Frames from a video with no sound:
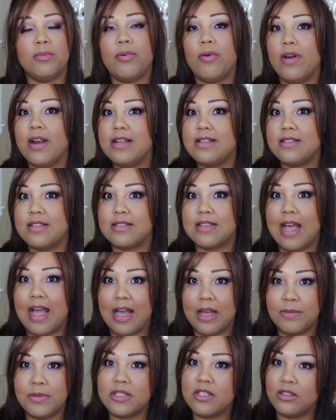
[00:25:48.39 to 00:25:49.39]
The price is
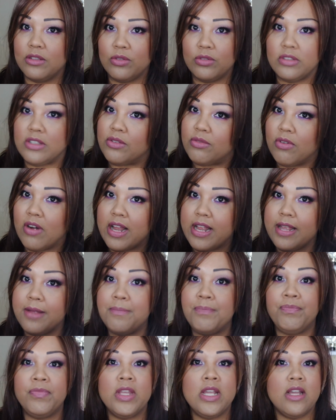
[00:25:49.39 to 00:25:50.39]
absolutely
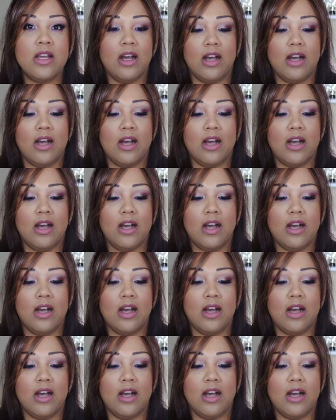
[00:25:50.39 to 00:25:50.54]
right.